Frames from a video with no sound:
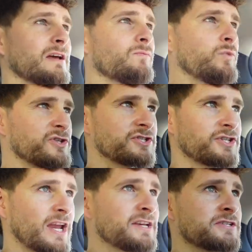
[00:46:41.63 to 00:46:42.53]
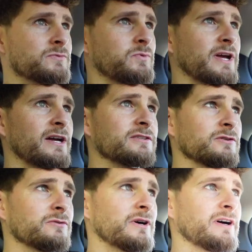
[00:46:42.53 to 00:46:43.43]
which changes what I
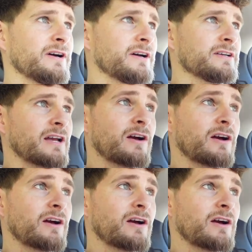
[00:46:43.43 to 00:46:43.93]
do as, like,